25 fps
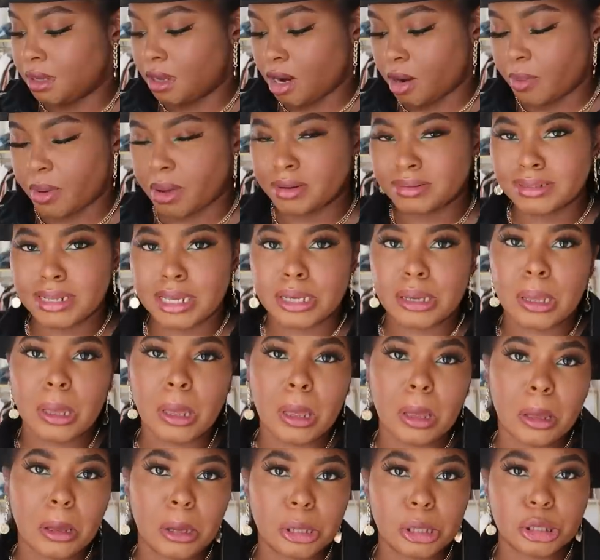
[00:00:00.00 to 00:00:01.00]
Everybody's like,
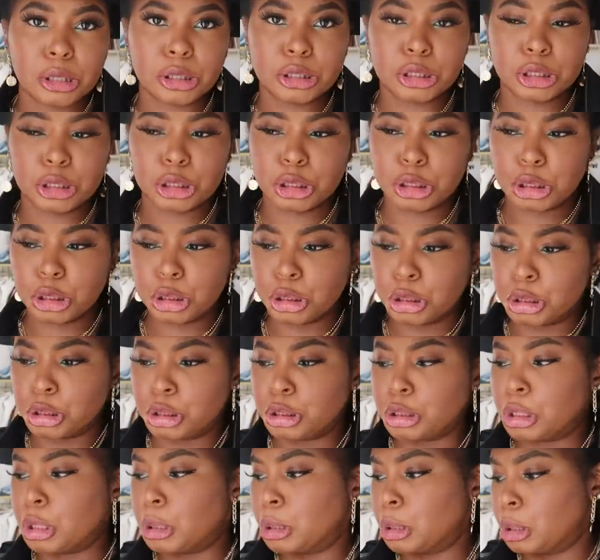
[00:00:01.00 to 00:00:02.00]
oh, your sisters
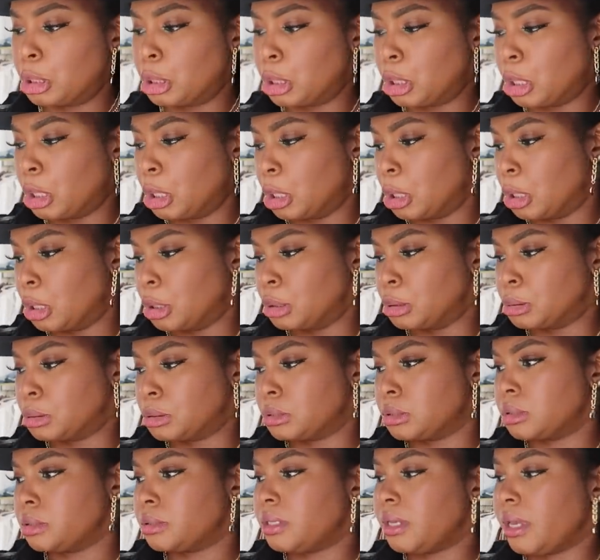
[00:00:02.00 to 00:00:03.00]
are so
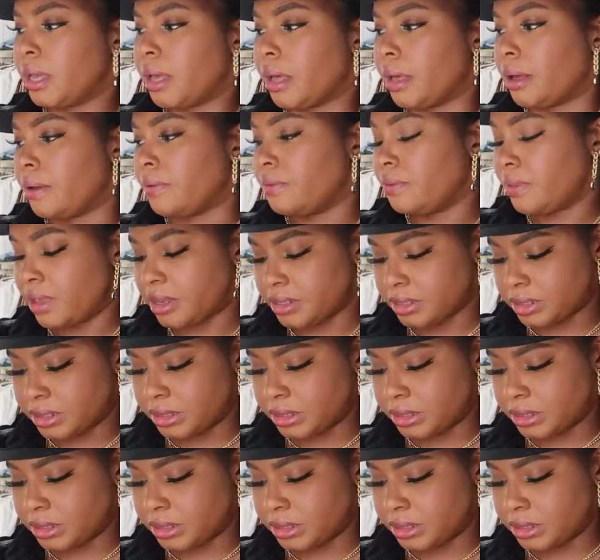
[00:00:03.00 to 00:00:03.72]
close. Yeah, they